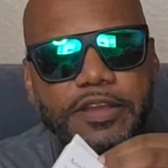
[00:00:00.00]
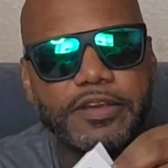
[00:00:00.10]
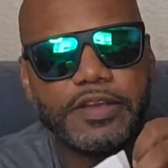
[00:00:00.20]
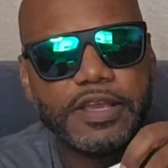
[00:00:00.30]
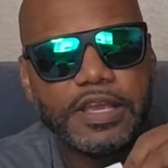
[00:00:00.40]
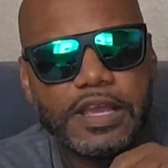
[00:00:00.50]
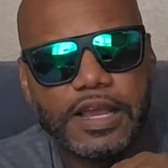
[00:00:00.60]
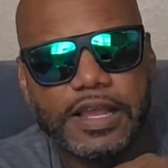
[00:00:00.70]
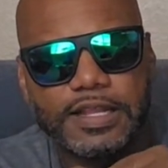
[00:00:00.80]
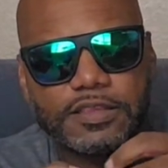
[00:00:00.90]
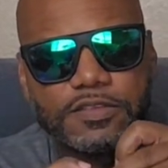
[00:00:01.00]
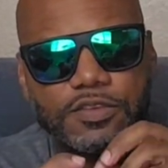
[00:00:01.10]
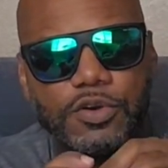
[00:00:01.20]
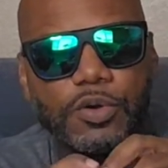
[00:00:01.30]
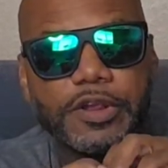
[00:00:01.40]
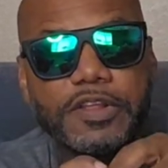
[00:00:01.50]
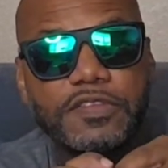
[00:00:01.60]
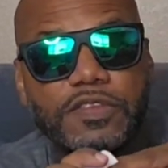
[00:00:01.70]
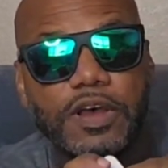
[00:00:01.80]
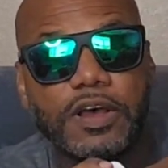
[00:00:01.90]
here. I got this cord.
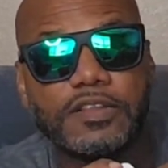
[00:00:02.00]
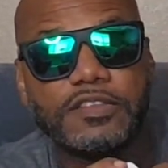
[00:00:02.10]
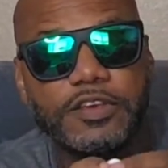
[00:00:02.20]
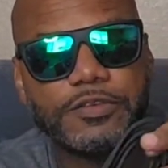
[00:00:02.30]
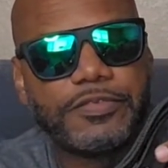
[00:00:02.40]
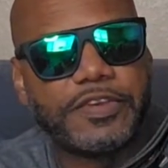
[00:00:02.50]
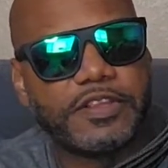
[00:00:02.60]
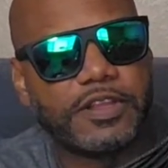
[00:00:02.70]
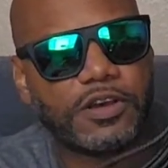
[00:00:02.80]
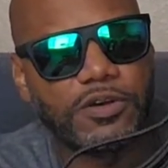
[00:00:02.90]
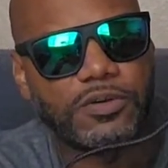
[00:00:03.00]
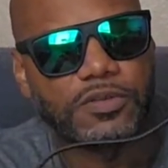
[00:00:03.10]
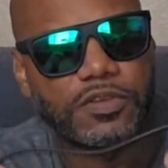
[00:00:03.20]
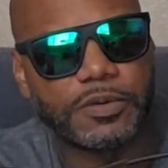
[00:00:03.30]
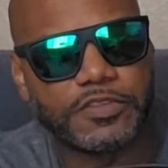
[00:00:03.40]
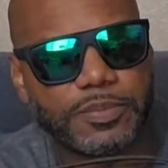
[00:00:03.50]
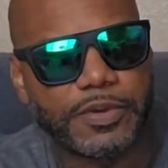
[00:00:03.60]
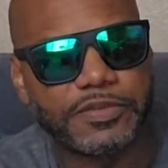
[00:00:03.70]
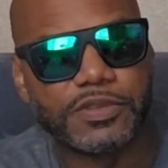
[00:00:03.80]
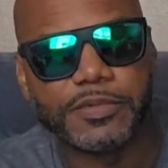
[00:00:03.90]
It's 10 feet long, so it's
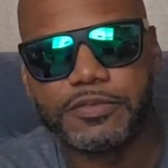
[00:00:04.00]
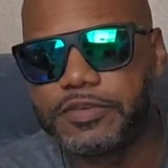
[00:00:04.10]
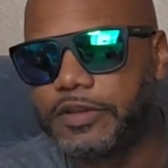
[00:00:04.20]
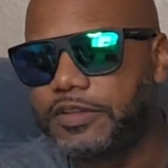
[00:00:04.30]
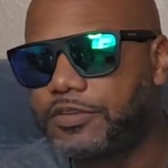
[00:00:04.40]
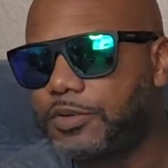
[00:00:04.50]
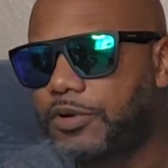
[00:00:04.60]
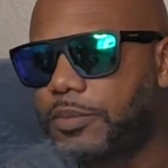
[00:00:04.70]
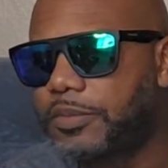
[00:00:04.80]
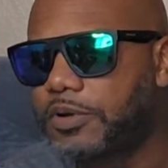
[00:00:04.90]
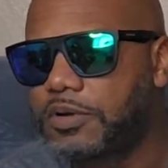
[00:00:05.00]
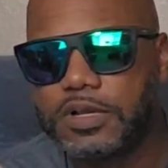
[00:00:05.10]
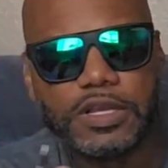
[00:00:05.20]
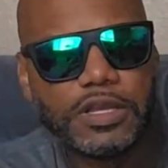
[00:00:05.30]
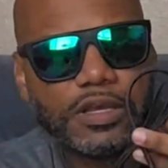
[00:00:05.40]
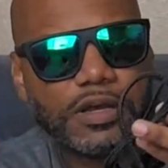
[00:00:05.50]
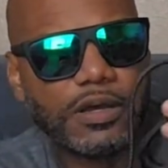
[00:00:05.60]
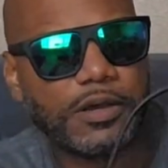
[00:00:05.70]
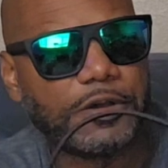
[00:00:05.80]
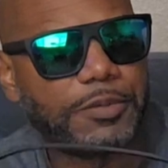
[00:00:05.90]
supposed to be very durable.
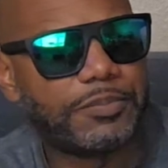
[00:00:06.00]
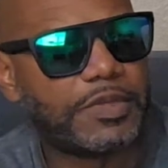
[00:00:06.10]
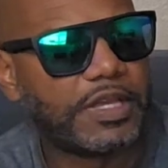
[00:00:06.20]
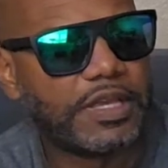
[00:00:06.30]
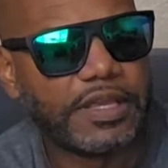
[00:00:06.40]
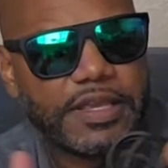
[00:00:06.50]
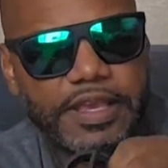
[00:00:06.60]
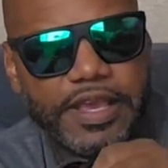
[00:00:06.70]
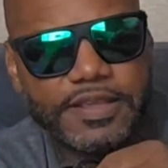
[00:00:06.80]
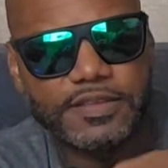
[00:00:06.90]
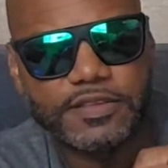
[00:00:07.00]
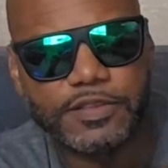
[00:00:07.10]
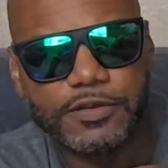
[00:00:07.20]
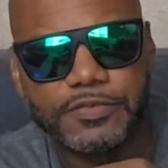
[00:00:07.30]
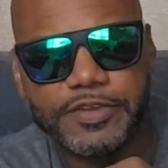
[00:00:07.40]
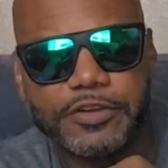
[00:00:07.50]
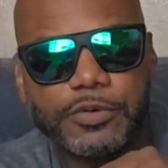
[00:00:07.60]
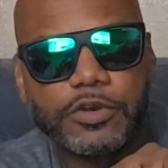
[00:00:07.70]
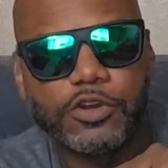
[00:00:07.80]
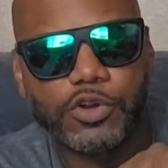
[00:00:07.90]
It has this little
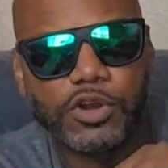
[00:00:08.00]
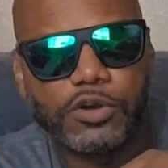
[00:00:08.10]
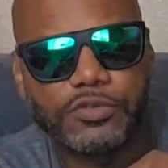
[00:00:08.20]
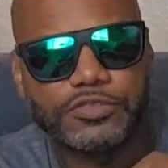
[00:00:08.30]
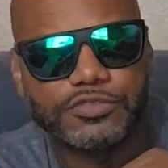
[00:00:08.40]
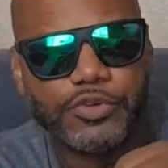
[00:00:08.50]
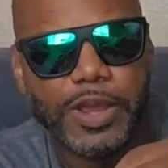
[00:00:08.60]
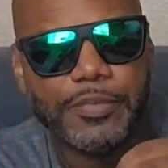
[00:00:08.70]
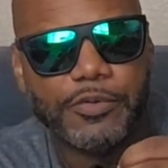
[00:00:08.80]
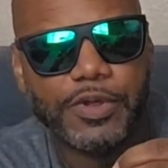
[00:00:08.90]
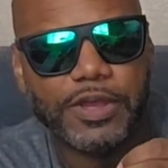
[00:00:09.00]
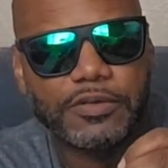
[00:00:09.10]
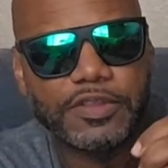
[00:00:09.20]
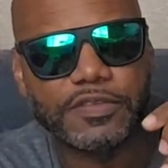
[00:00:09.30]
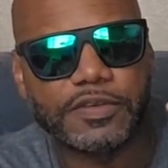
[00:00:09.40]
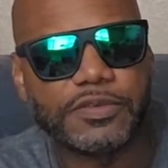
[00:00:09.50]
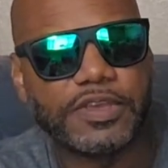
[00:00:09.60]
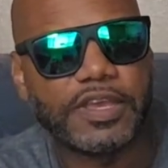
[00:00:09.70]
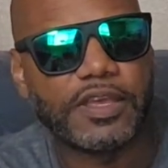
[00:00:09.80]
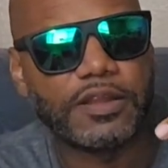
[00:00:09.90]
Velcro strap around it, so you
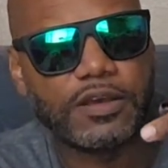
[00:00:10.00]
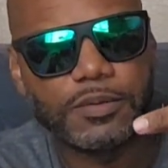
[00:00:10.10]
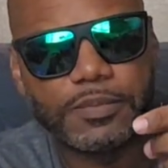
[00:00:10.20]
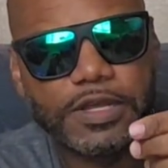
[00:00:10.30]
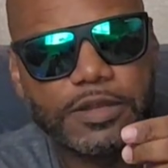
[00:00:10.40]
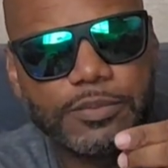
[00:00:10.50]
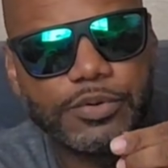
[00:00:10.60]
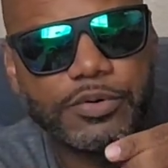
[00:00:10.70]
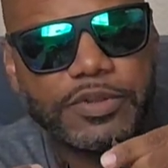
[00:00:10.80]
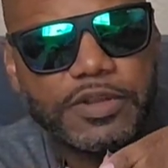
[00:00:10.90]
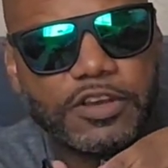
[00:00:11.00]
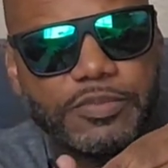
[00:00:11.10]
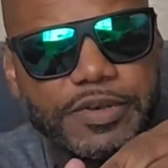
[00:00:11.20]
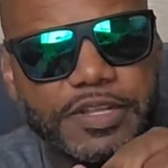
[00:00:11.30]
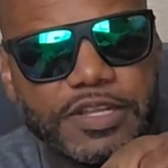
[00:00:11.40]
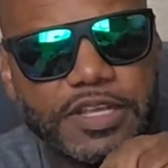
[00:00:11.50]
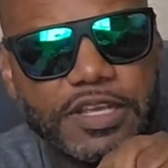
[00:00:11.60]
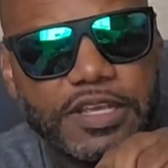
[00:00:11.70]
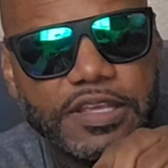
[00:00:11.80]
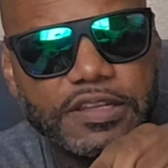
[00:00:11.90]
can't, I didn't pull it off, but
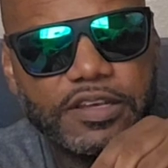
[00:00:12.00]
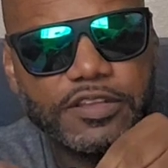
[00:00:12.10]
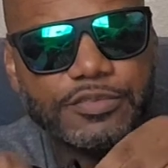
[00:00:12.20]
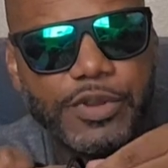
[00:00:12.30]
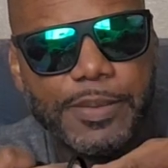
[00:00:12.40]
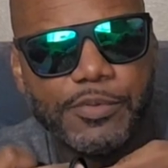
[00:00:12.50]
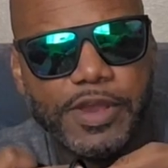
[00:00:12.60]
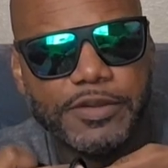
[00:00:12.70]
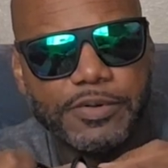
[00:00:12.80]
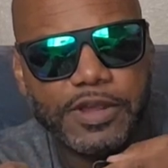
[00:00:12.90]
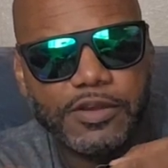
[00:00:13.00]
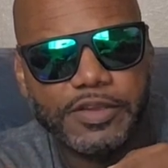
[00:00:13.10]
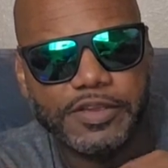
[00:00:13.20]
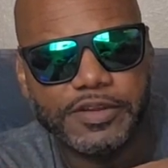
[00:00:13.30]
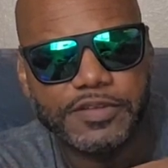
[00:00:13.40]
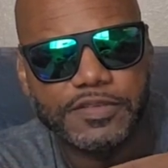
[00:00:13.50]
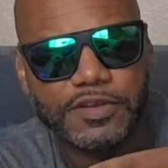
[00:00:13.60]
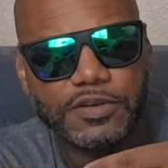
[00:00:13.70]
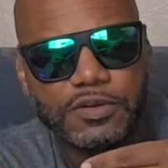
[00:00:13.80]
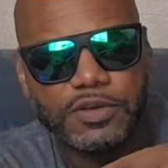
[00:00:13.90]
it does wrap right around here,
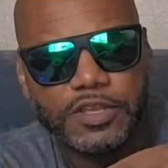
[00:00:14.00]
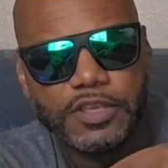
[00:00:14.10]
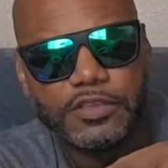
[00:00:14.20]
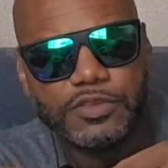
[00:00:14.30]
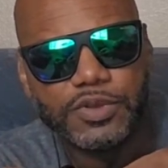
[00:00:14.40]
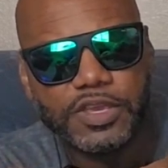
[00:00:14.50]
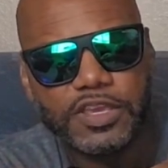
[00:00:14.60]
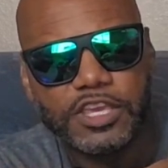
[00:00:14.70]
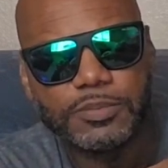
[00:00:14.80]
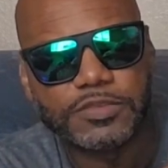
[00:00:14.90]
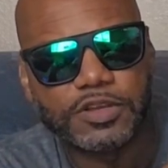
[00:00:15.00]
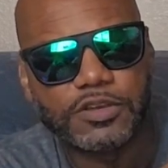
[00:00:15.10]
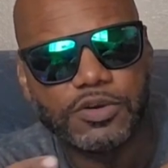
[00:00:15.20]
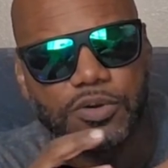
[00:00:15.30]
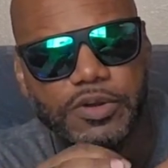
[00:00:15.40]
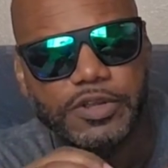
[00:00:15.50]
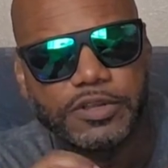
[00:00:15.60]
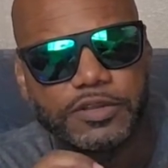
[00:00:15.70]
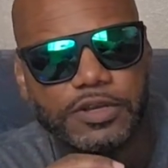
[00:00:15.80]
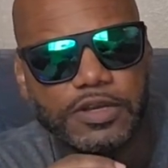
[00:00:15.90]
so you can keep the
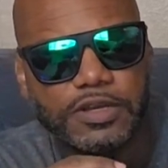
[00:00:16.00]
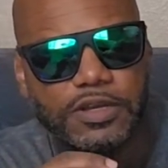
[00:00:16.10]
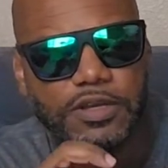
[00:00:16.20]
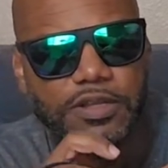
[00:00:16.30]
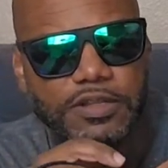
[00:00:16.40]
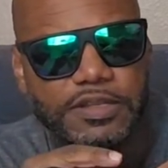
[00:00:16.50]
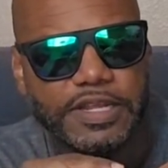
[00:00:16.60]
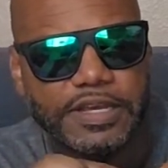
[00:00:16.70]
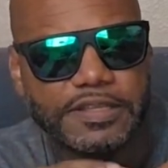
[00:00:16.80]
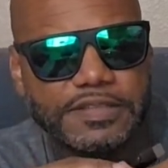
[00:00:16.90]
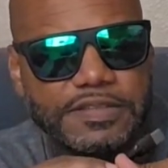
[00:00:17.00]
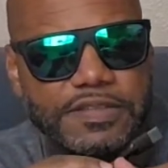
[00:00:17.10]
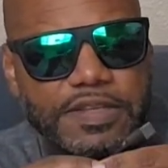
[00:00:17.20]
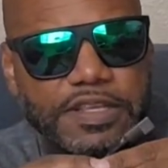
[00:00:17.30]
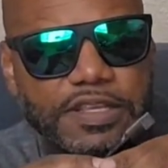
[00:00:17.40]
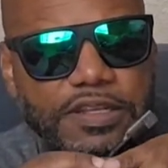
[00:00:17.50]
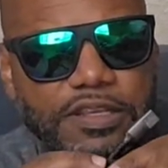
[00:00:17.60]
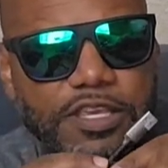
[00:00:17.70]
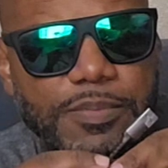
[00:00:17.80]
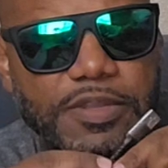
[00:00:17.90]
cord nice, neat,
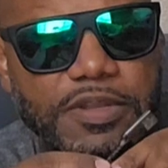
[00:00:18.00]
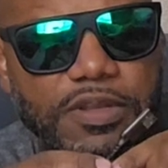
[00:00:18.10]
keep it